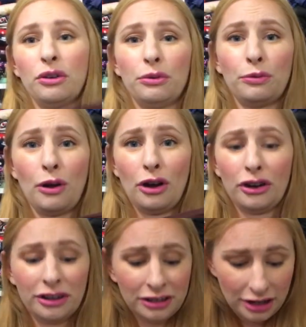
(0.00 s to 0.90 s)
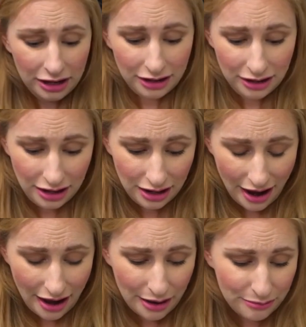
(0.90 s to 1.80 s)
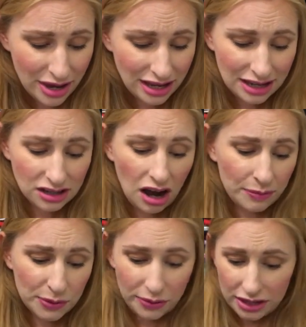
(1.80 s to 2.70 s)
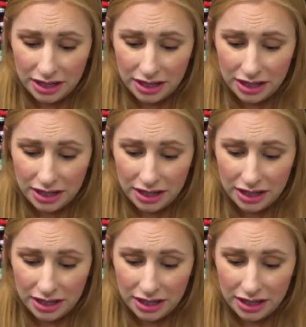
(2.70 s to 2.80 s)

go wrong making tops with